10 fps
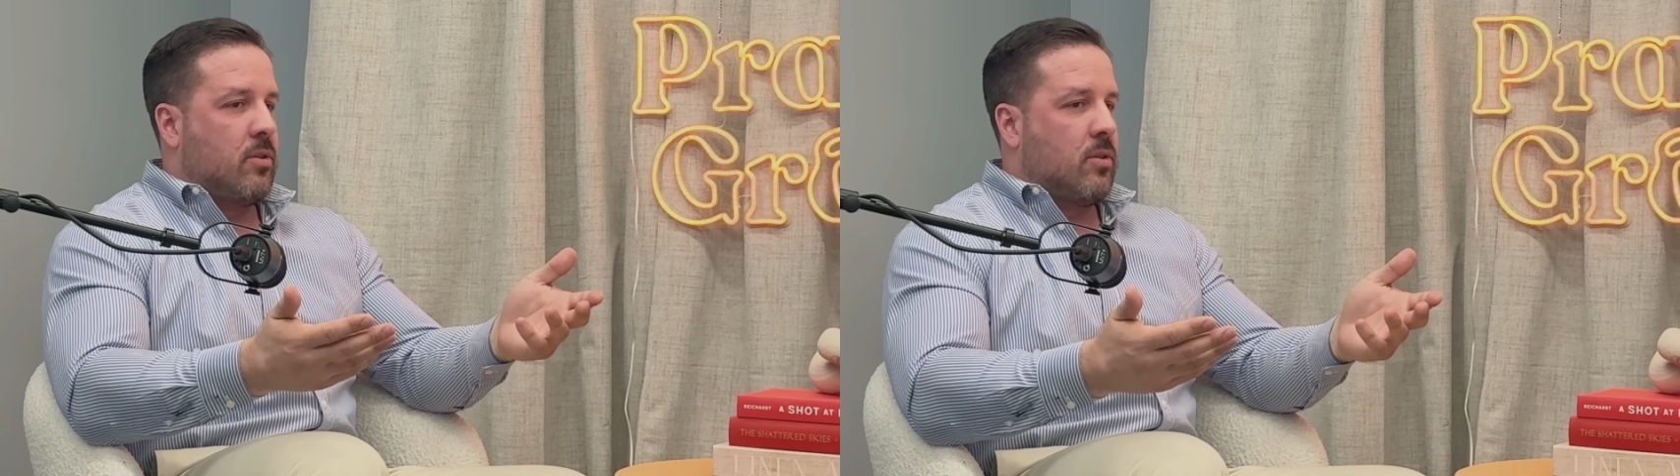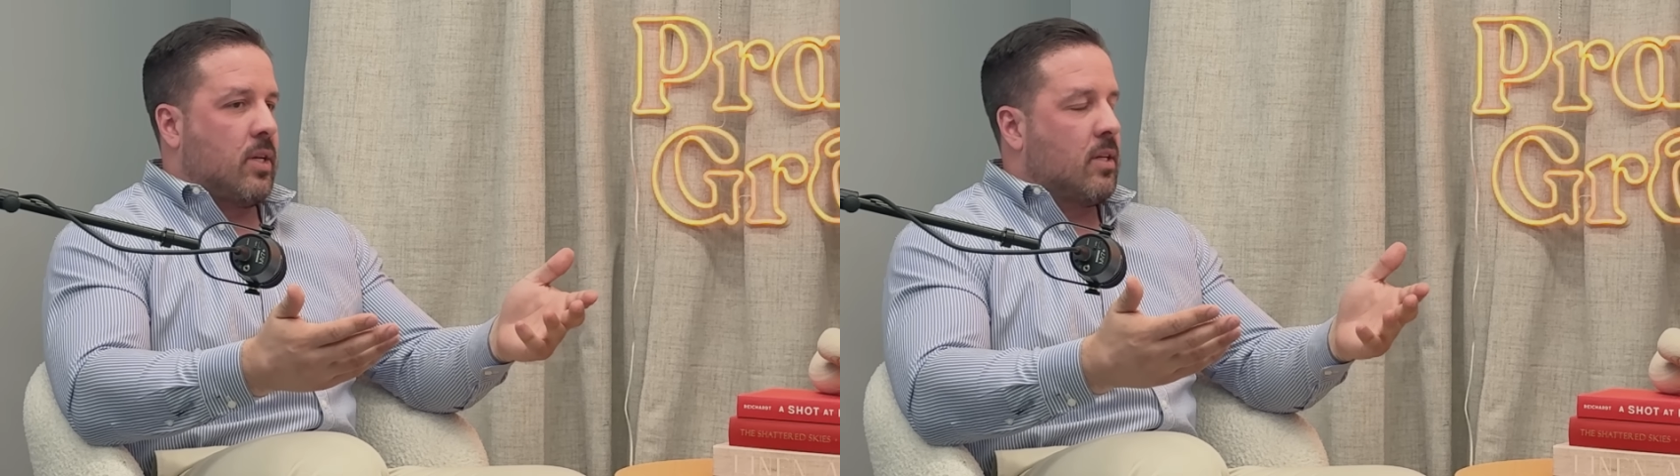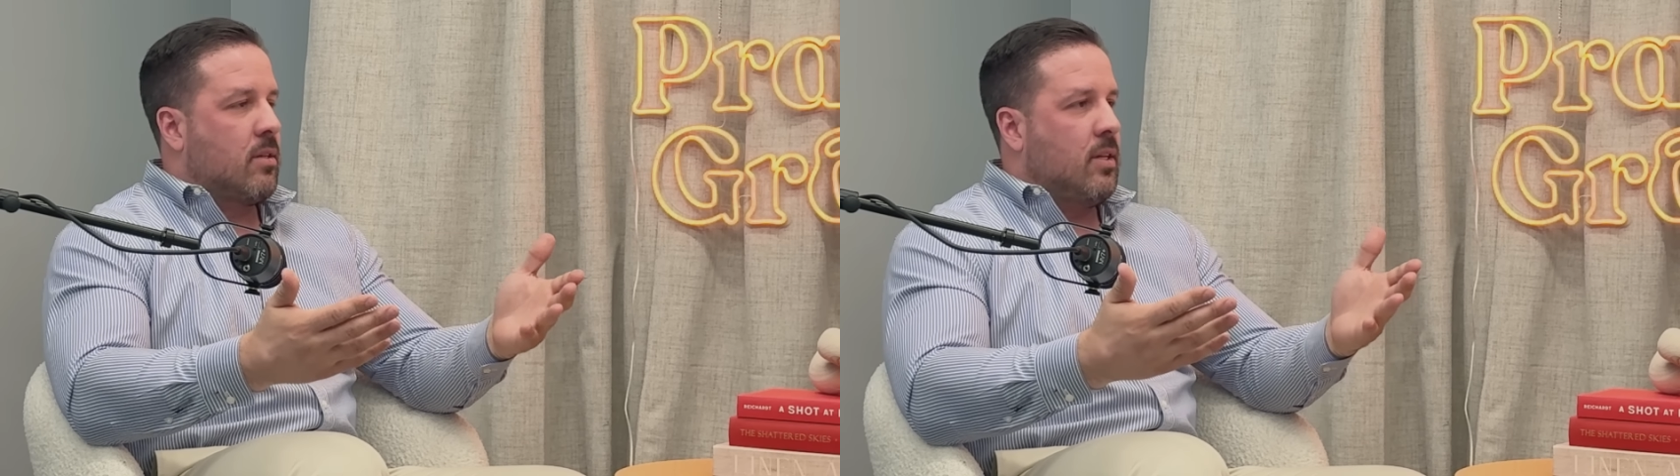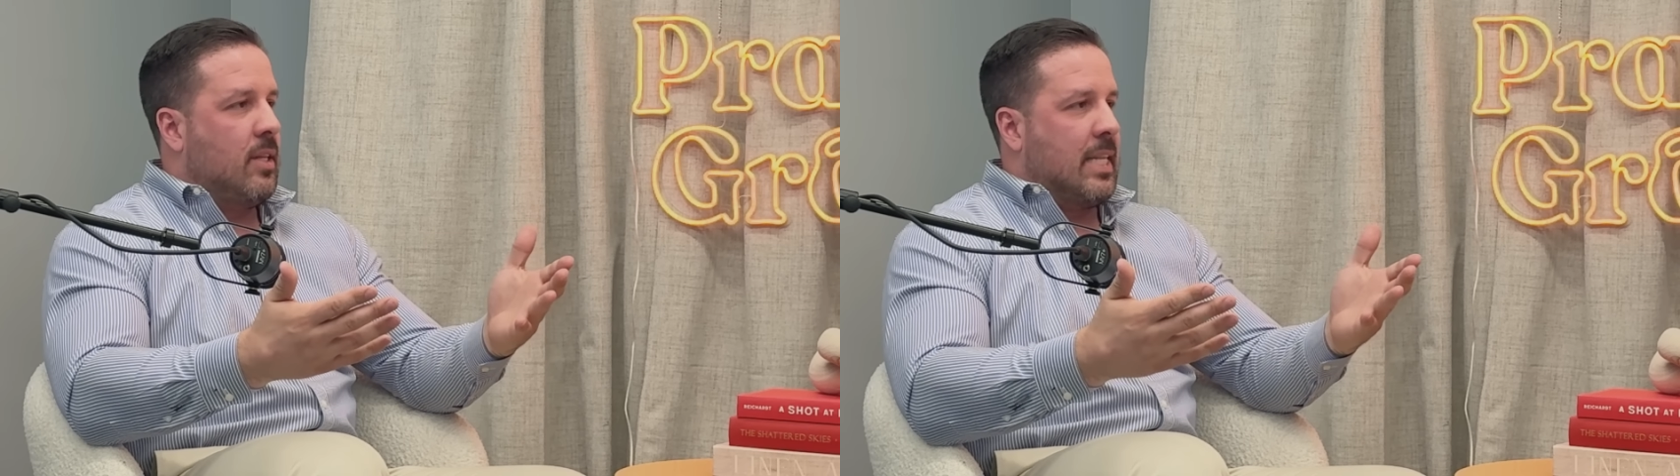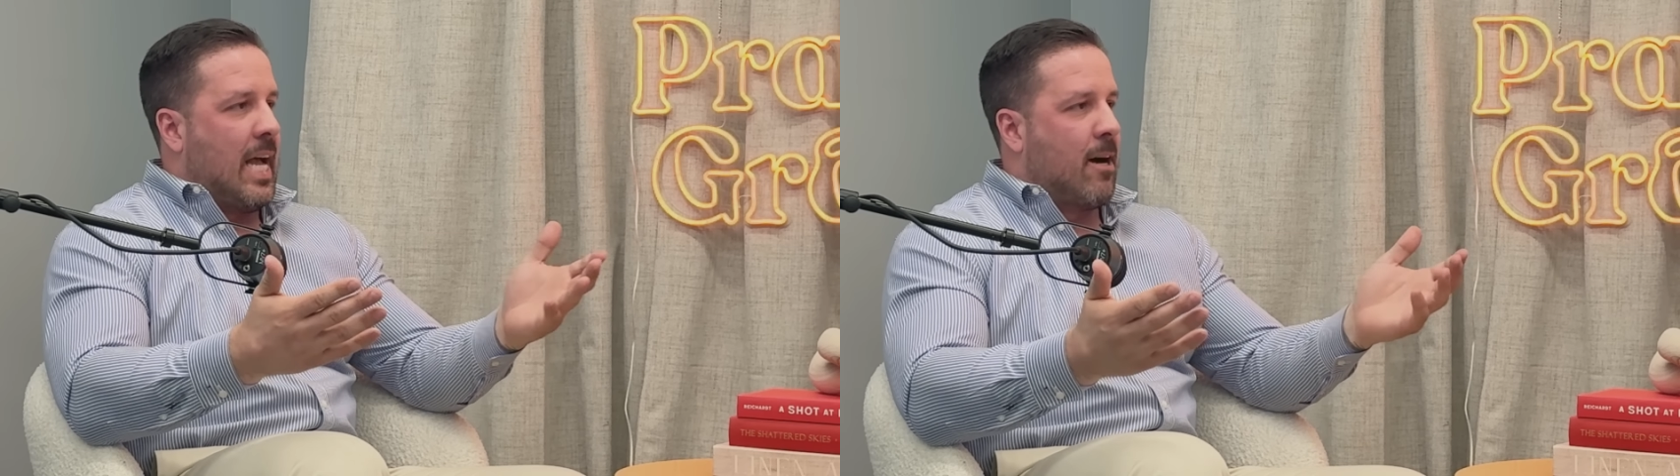
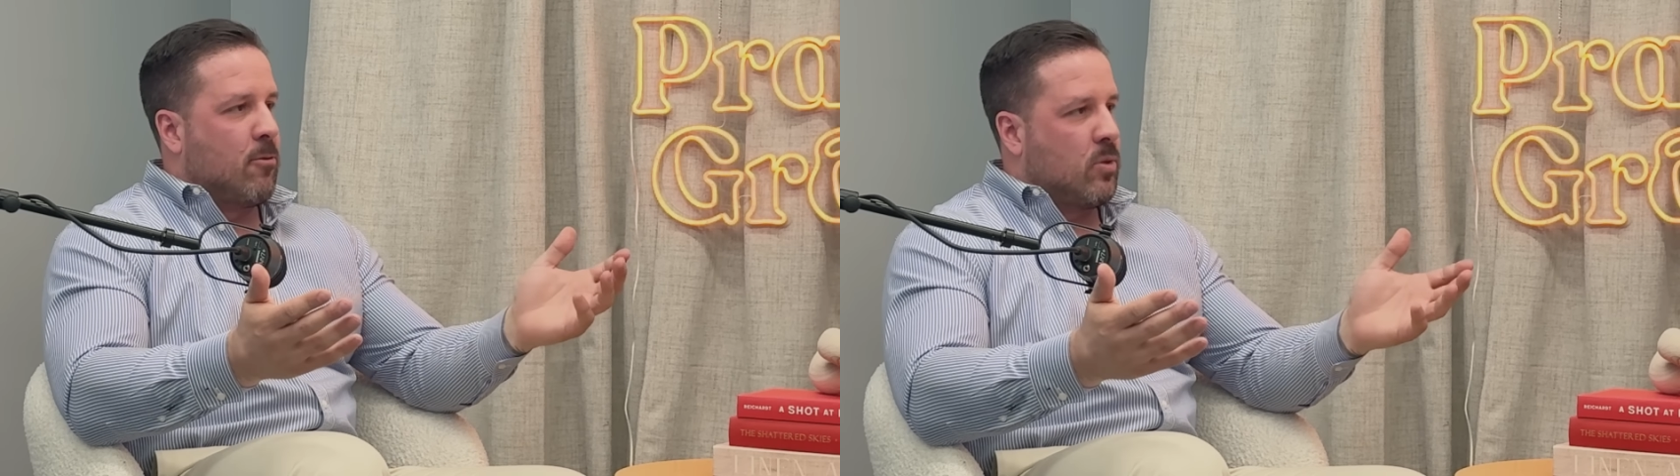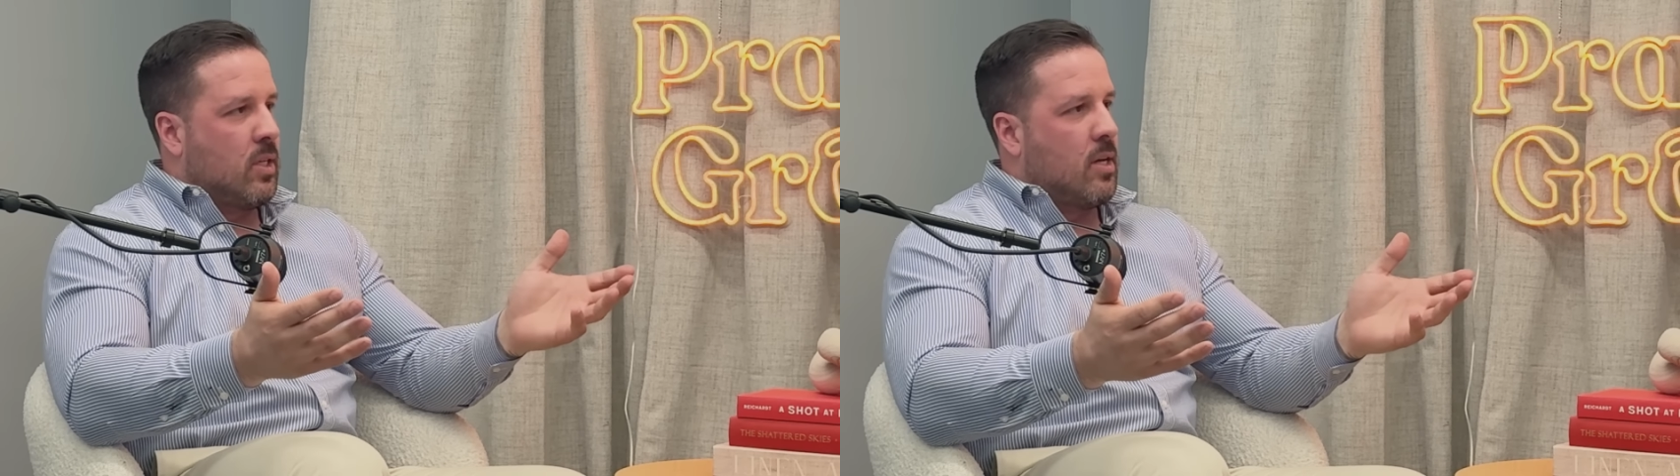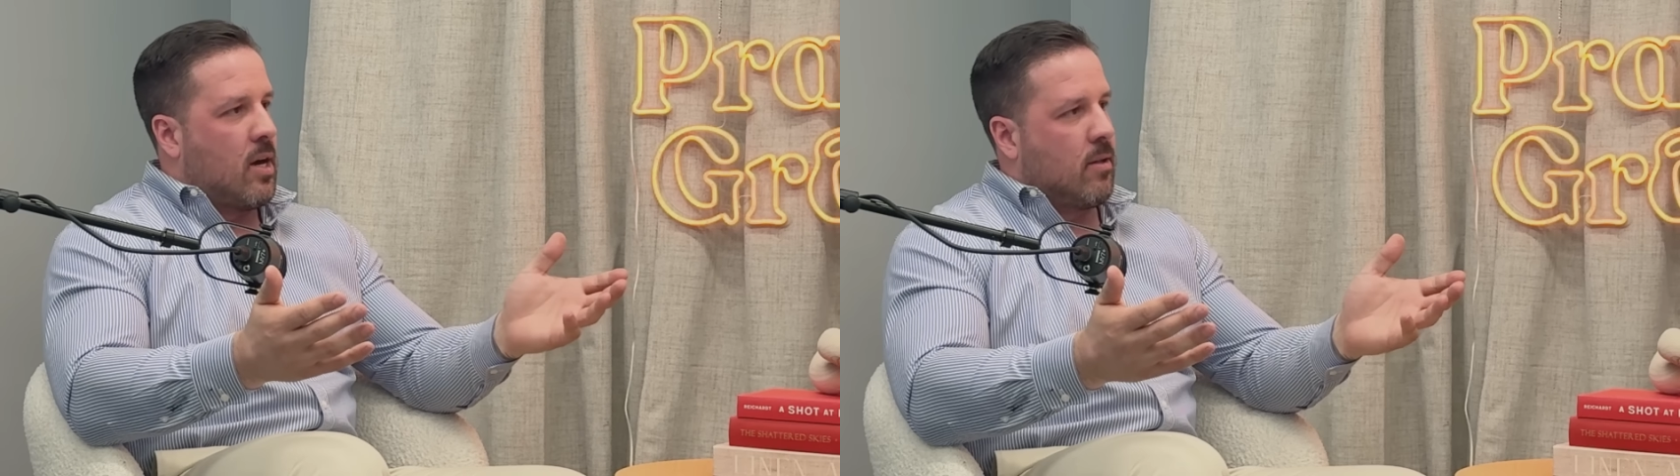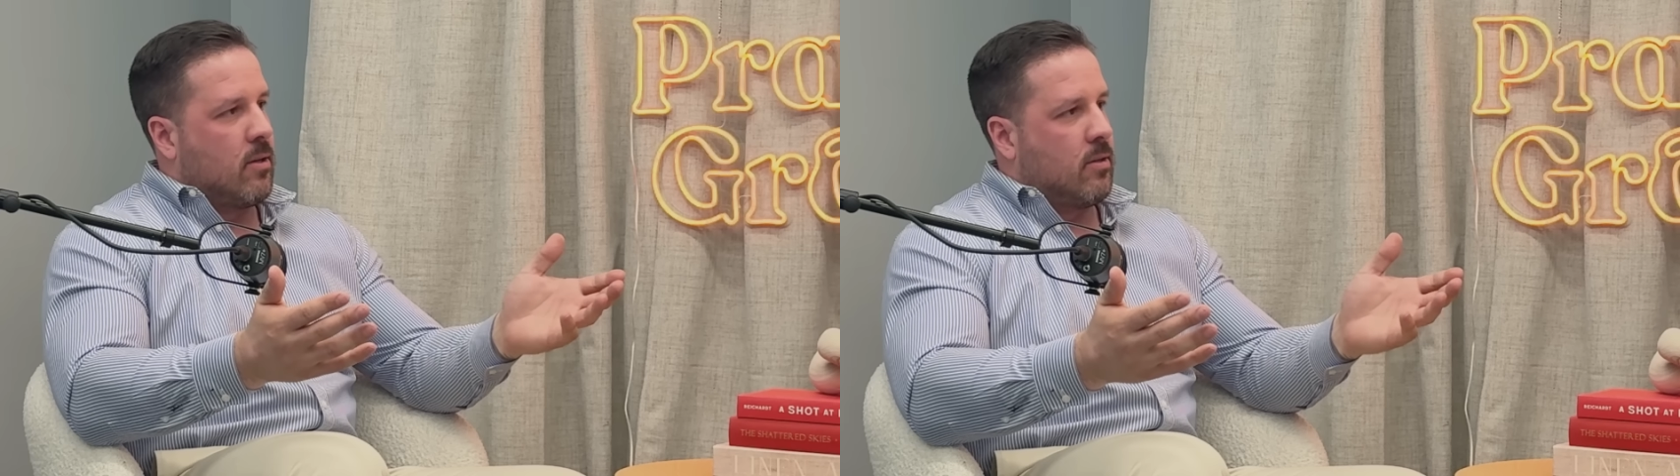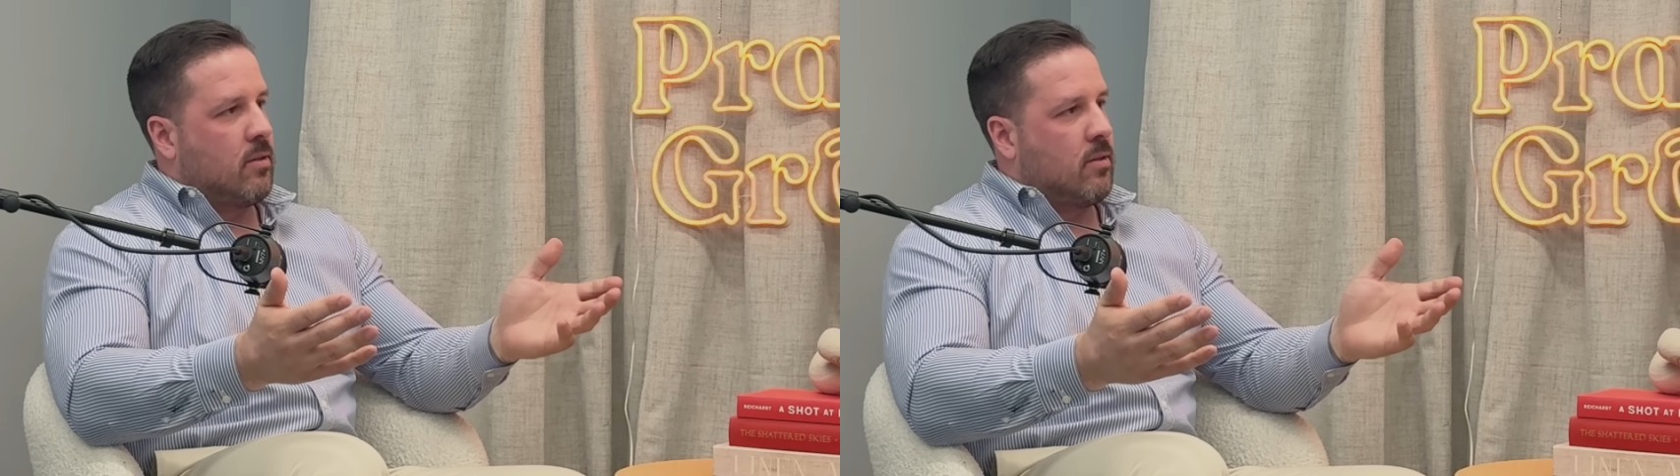$60,000